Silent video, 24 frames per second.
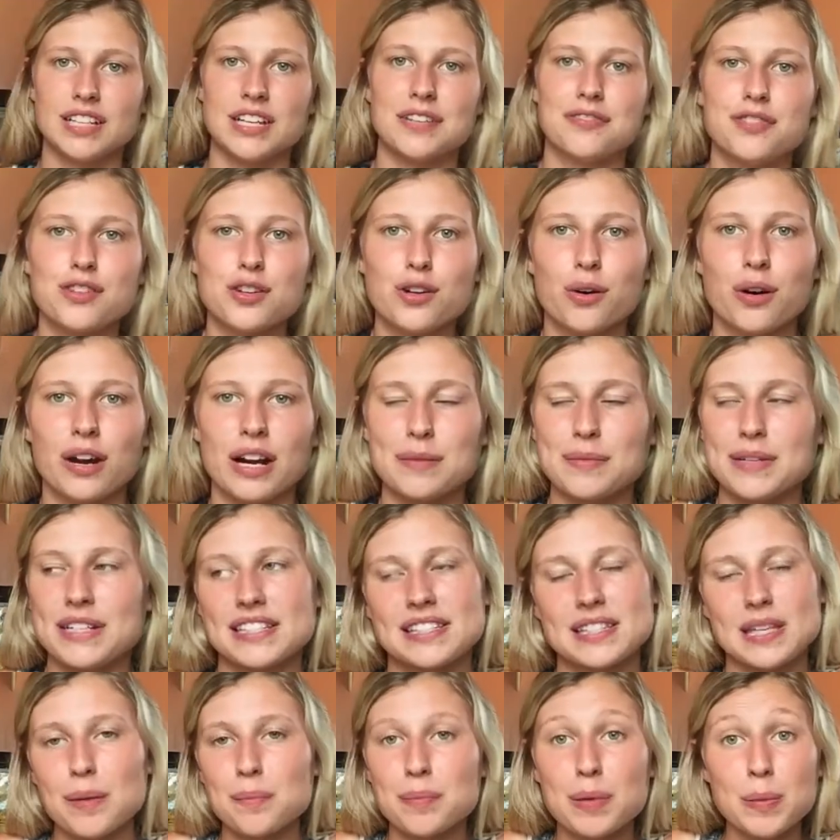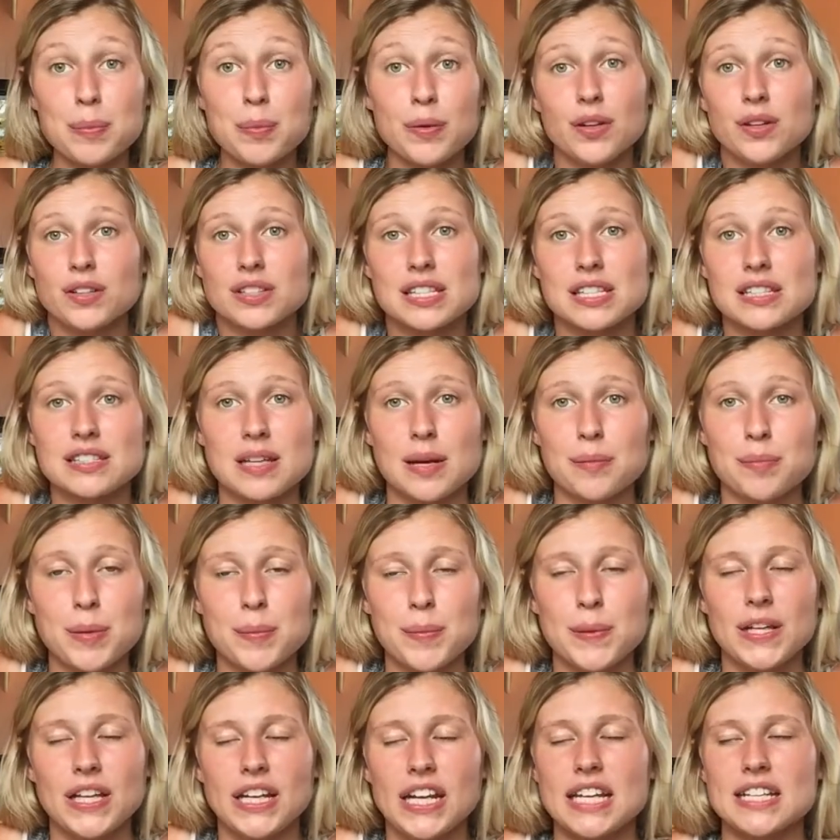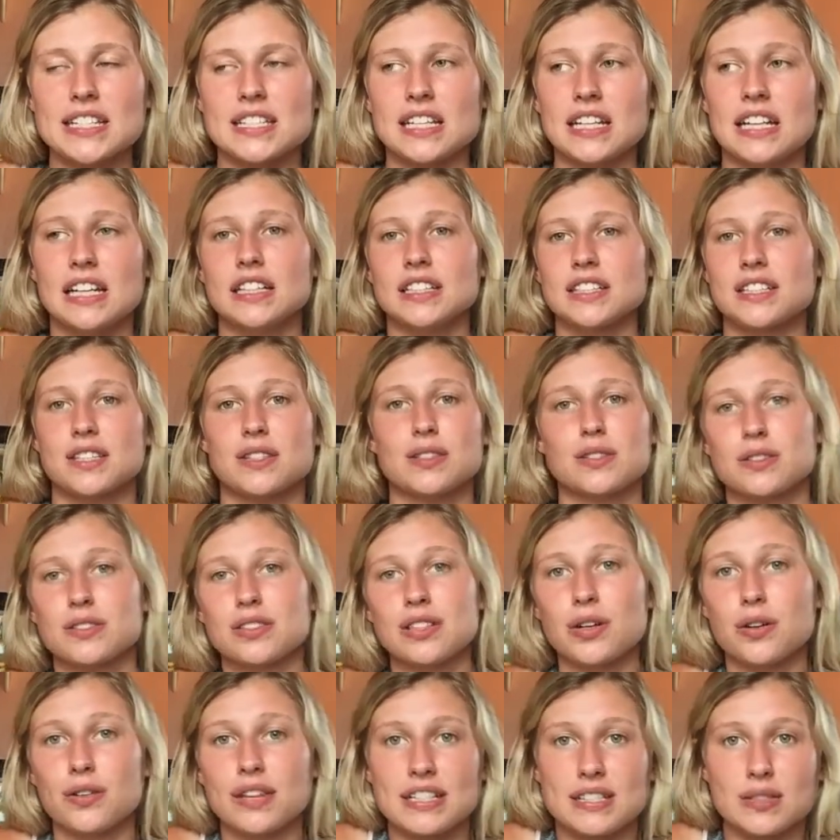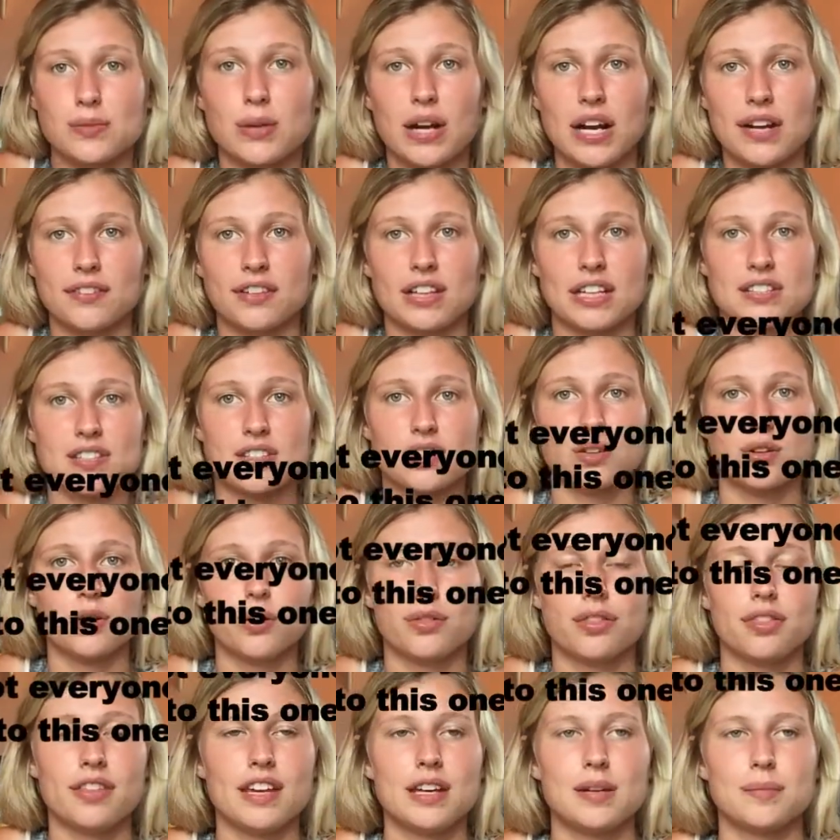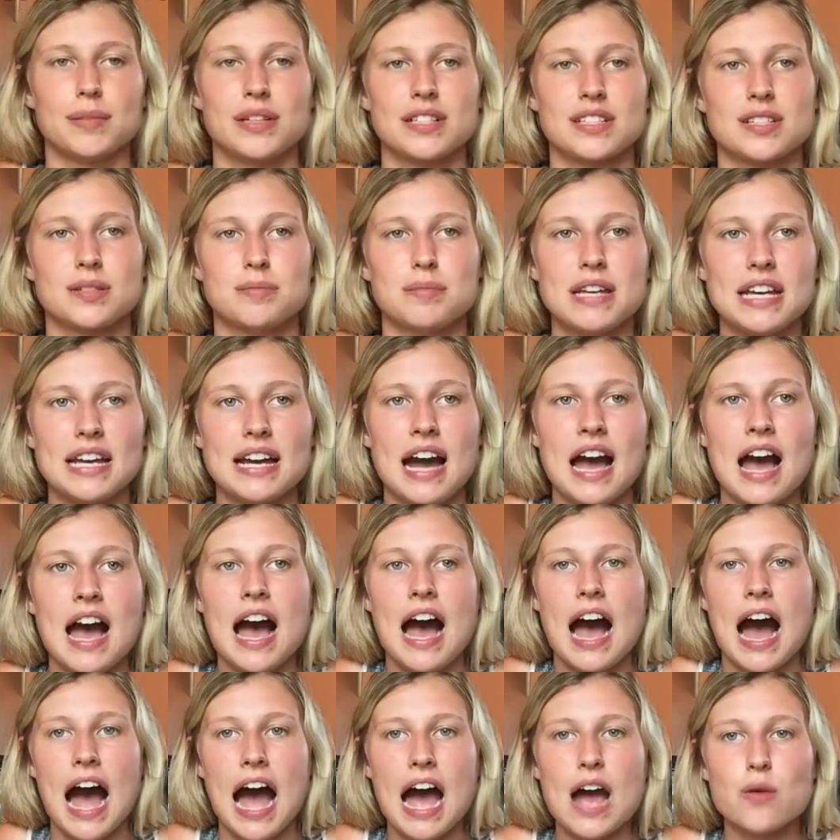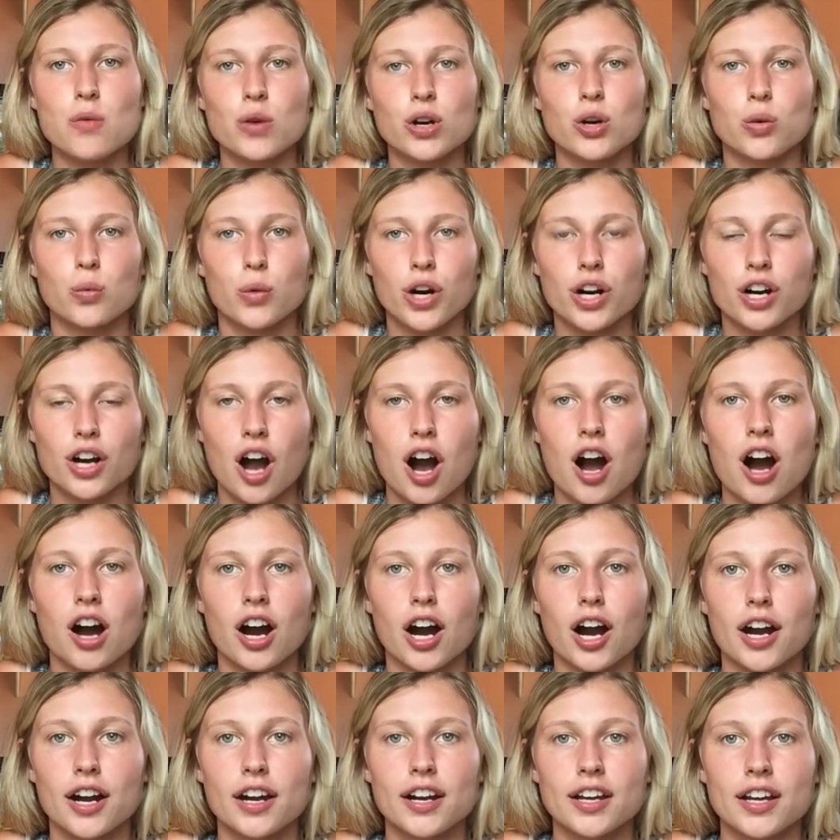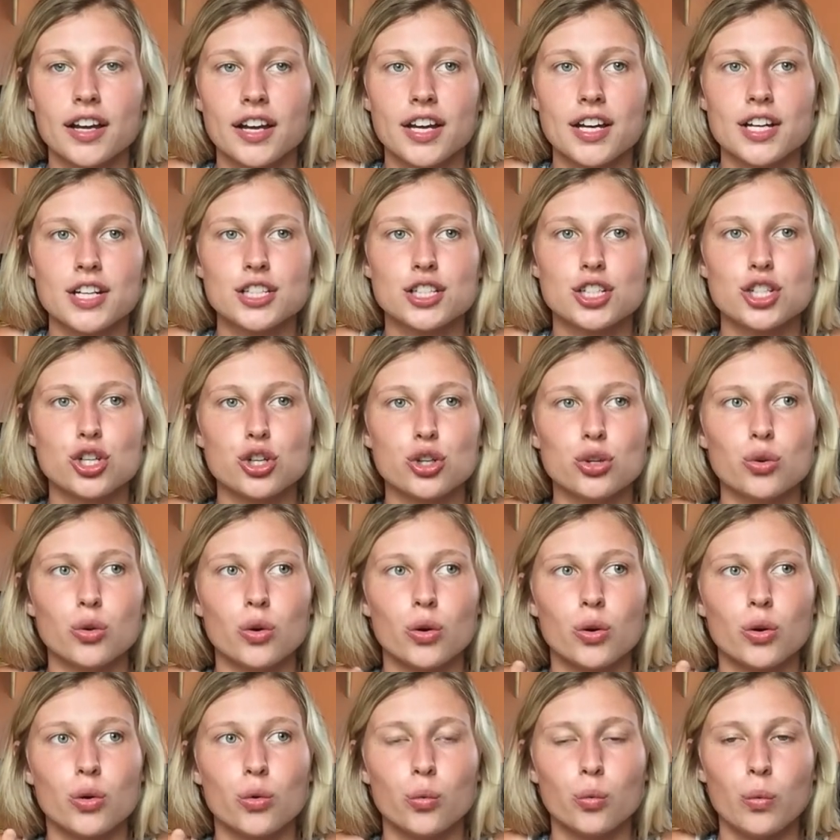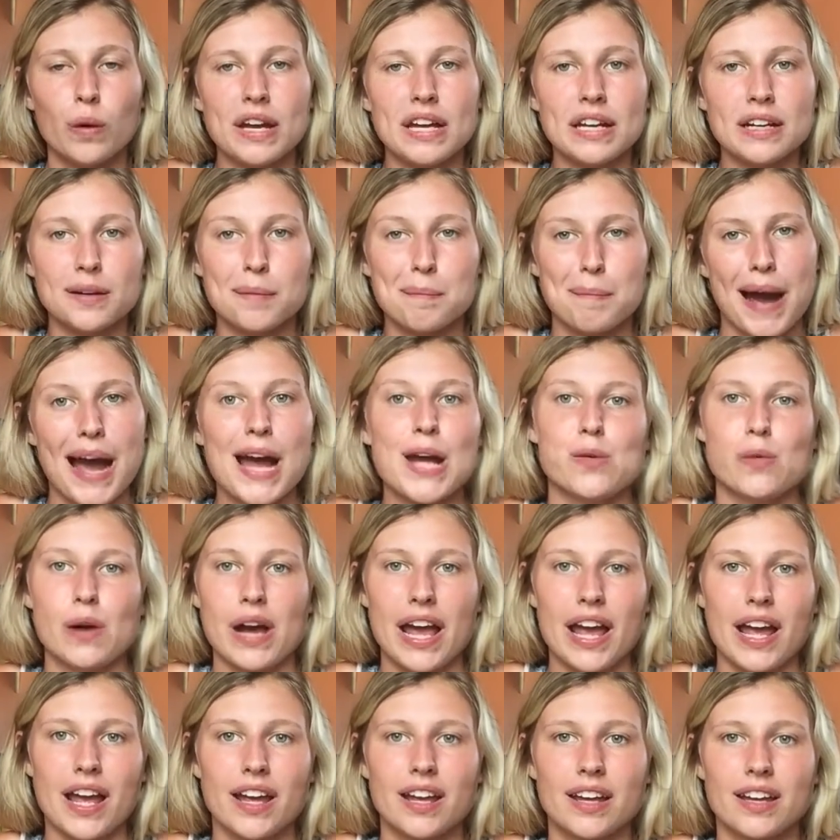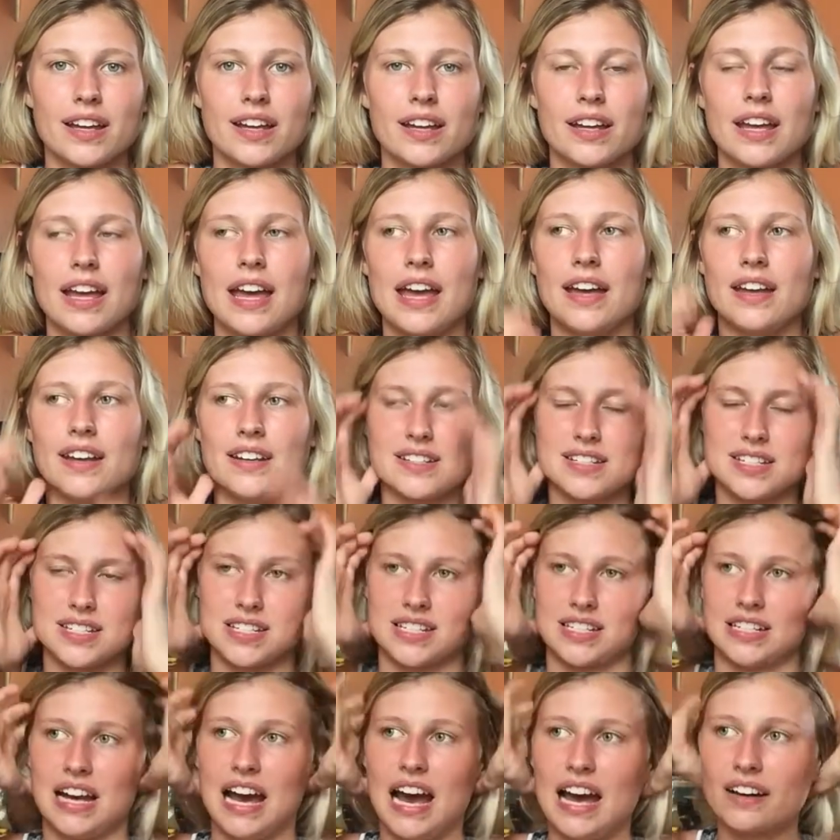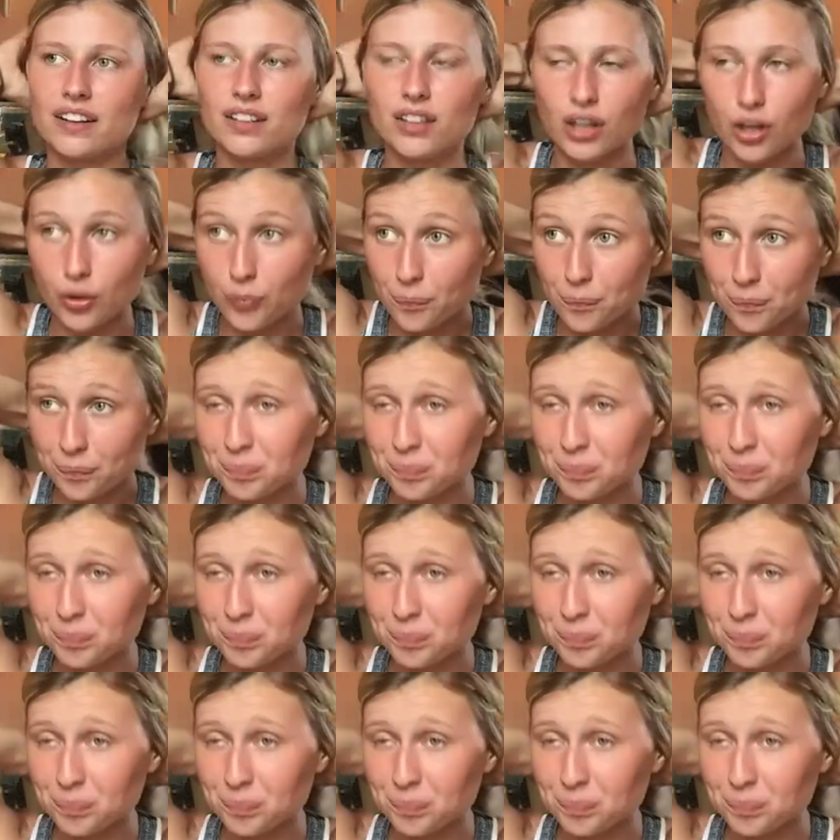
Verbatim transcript: if you know what I mean. Some people, to some people it is, and that's, you know, that's whatever, that's their own thing. But to me, I want to work hard to win my way. And I don't know,